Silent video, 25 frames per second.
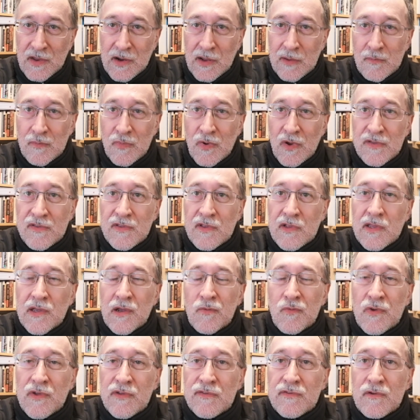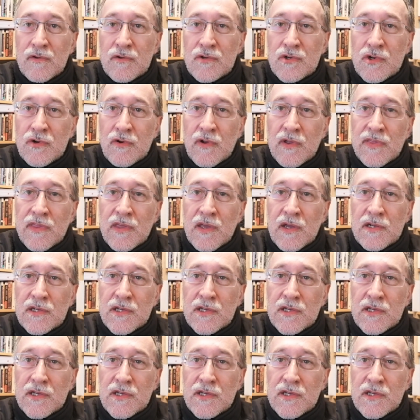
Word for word: and I'm presently a researcher at the